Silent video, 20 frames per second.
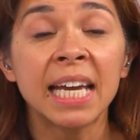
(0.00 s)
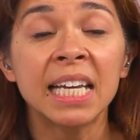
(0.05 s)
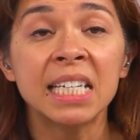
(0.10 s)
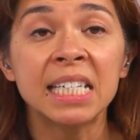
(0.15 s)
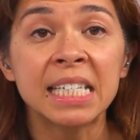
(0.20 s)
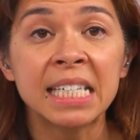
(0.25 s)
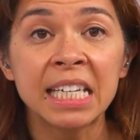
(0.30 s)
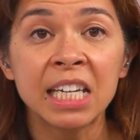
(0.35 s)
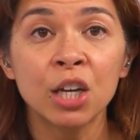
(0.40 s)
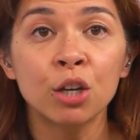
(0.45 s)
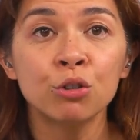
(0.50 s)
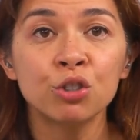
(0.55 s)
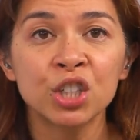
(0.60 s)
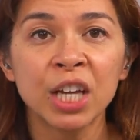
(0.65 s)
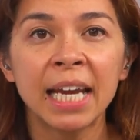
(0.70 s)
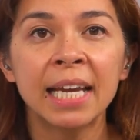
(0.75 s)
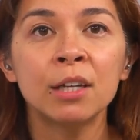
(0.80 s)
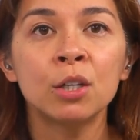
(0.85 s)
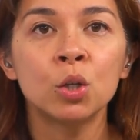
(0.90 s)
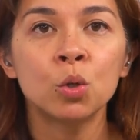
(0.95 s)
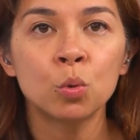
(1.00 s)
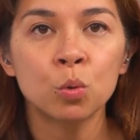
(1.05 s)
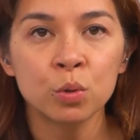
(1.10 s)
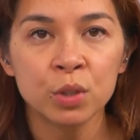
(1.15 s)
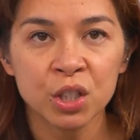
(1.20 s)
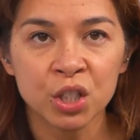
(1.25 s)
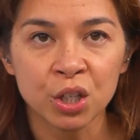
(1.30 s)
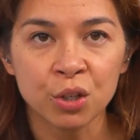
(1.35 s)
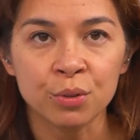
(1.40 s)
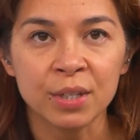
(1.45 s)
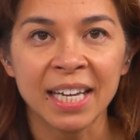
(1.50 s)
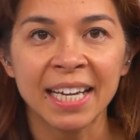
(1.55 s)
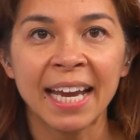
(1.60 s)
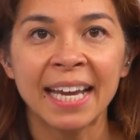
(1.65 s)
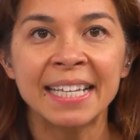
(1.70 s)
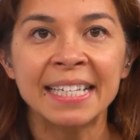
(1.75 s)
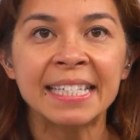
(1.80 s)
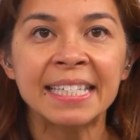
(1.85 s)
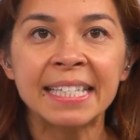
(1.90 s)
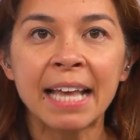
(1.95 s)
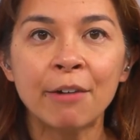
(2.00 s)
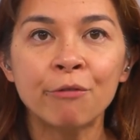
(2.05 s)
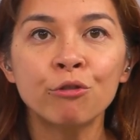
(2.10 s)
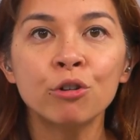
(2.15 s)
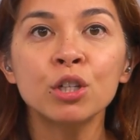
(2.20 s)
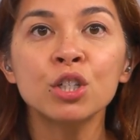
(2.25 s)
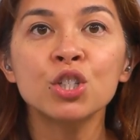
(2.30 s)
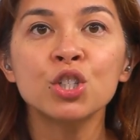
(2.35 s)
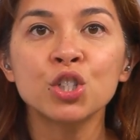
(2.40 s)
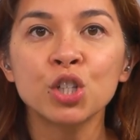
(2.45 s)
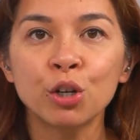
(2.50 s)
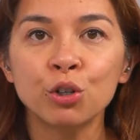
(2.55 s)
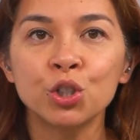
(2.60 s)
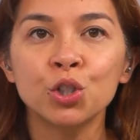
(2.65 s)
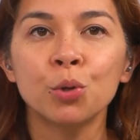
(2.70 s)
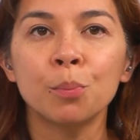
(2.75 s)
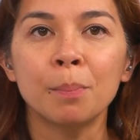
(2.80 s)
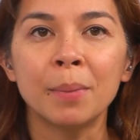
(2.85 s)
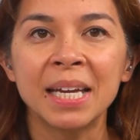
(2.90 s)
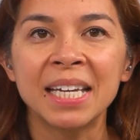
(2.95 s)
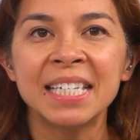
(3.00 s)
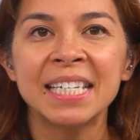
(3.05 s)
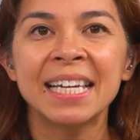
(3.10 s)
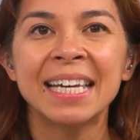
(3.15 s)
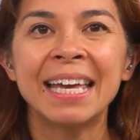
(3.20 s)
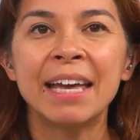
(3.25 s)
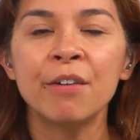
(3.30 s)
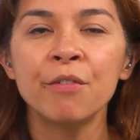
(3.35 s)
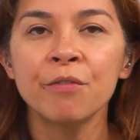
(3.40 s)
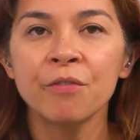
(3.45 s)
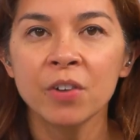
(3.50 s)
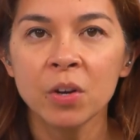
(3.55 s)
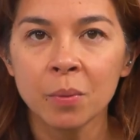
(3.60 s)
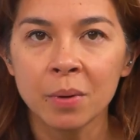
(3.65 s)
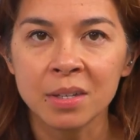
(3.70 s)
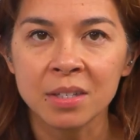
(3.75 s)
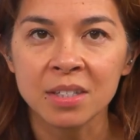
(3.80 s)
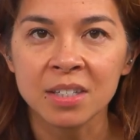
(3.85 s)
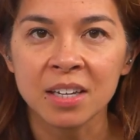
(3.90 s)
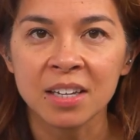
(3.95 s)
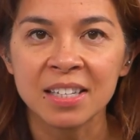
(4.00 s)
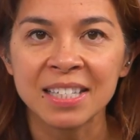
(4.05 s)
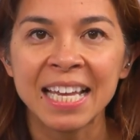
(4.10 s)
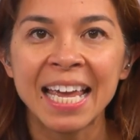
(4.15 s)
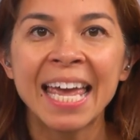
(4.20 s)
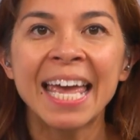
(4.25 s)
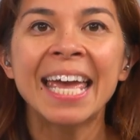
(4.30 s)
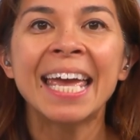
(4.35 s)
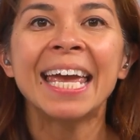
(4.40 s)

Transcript: a DOJ lawsuit against several social media influencers